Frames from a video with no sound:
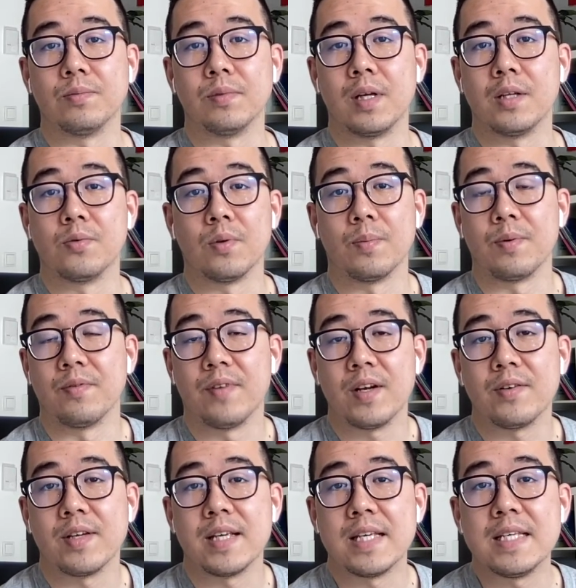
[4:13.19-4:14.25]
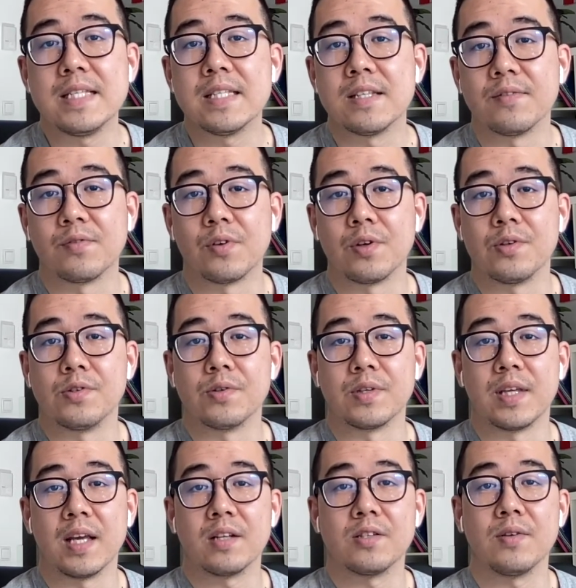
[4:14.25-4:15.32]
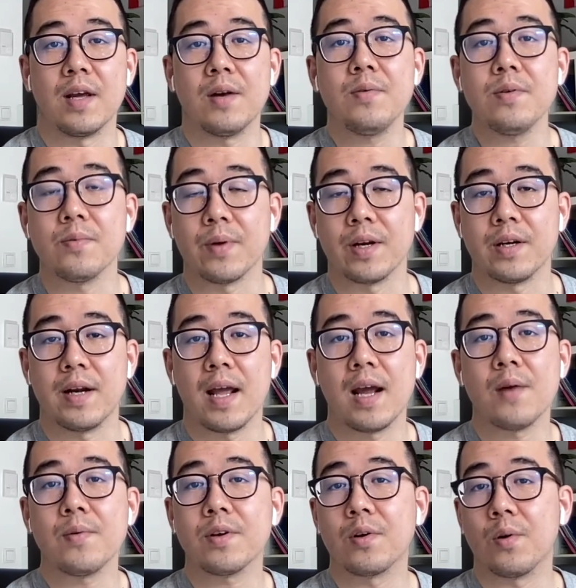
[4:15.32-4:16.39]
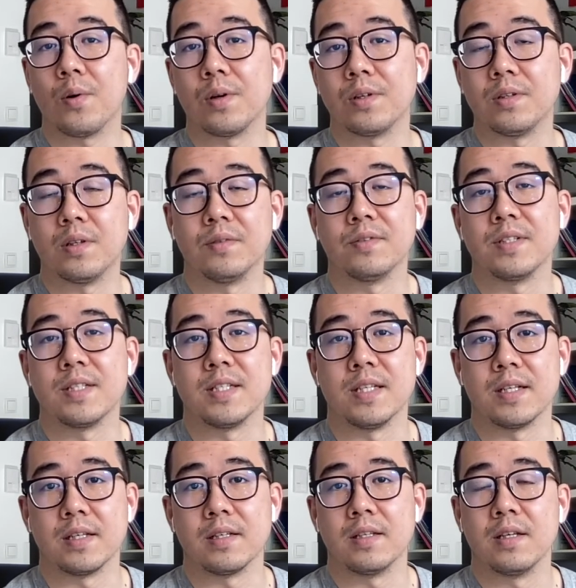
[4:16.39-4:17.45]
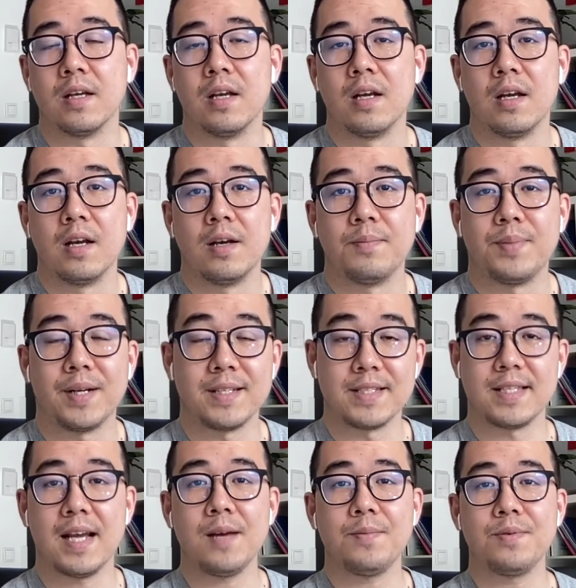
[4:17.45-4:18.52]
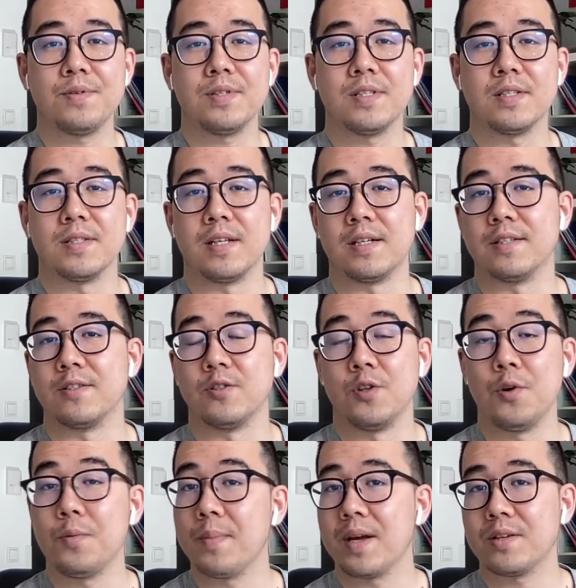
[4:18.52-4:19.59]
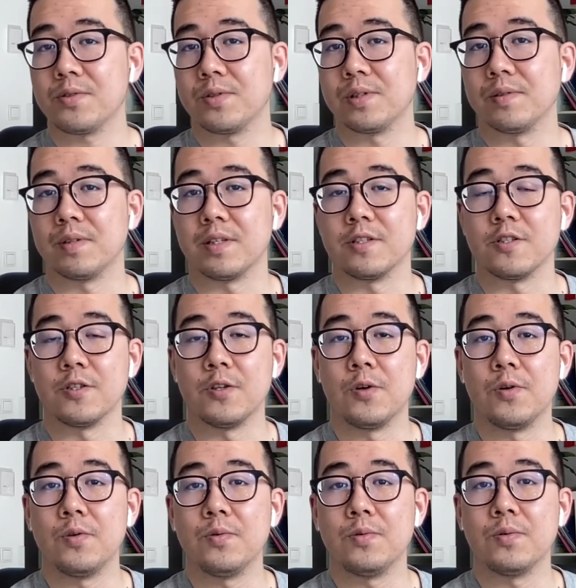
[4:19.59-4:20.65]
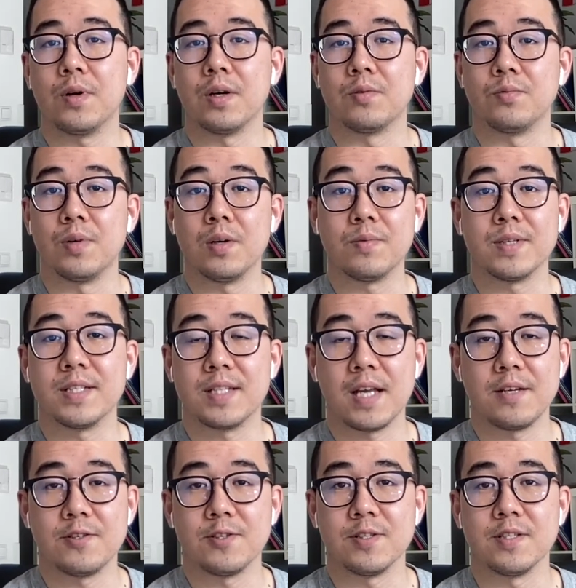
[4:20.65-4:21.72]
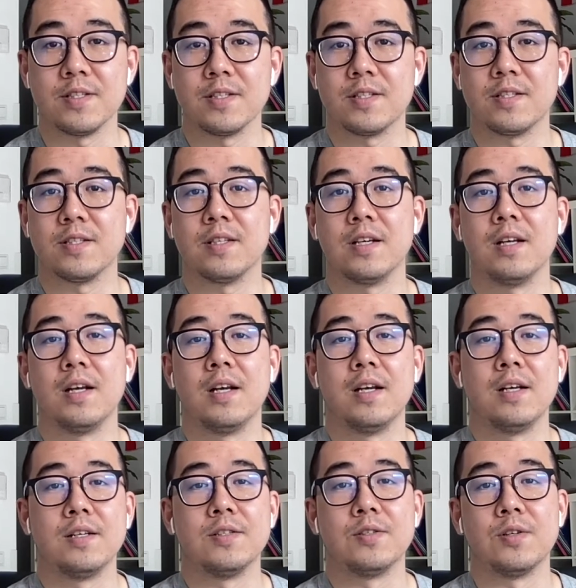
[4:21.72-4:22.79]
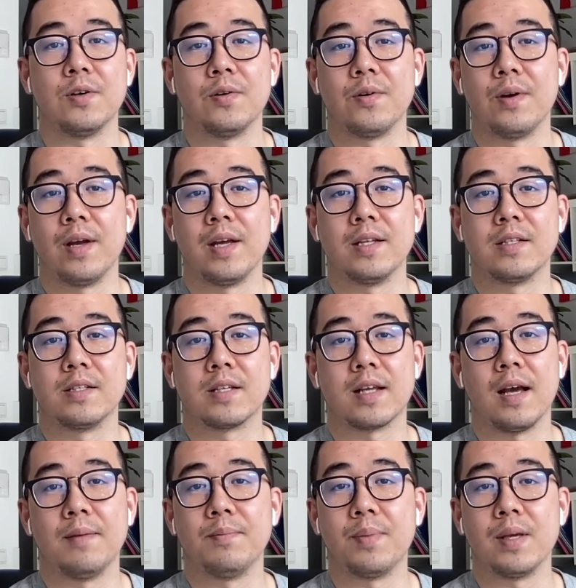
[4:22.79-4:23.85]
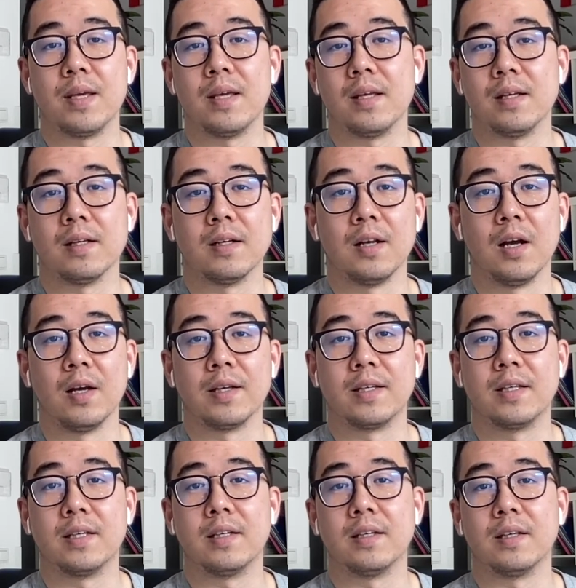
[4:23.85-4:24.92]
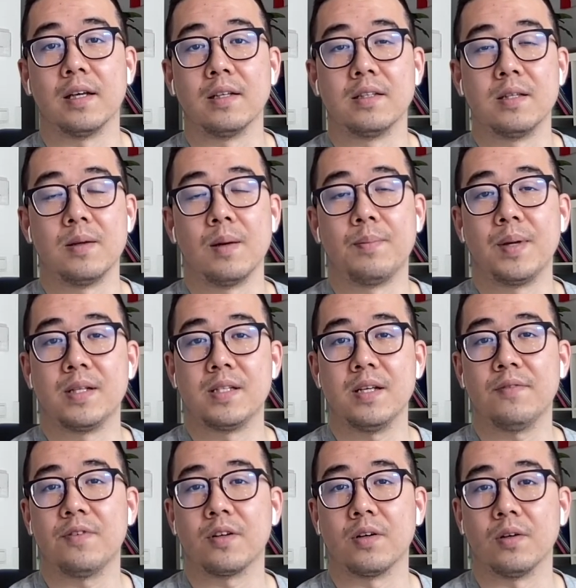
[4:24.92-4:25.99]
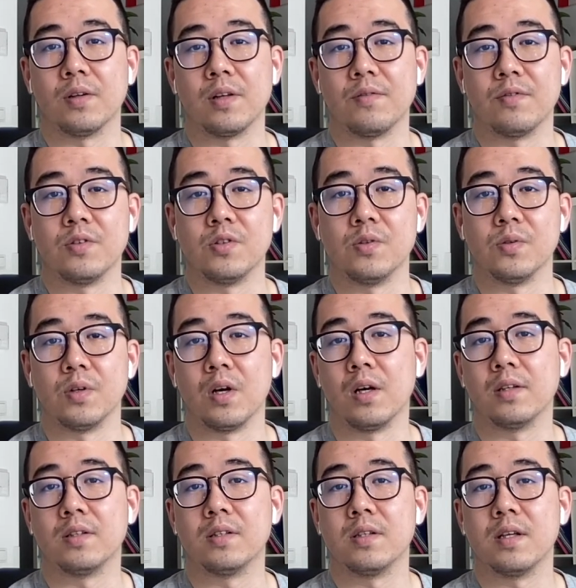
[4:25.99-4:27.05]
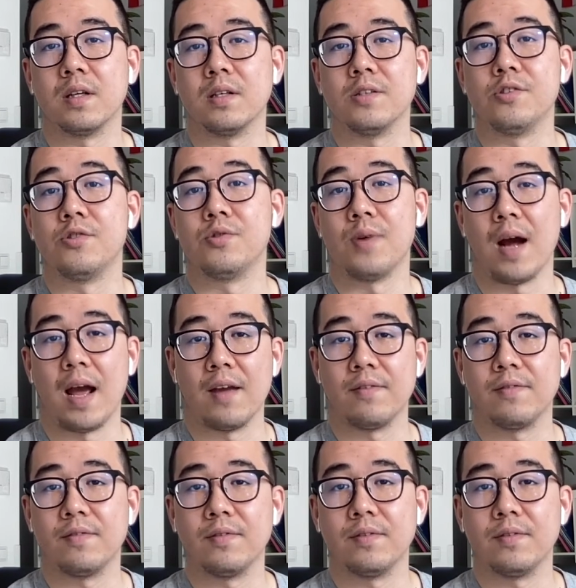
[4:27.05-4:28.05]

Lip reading: it will be very easy for you to get to everywhere, every corner of the city. But in Cyprus, there's no metro, there's no railway stations, so it can be like a bit difficult if you do not drive.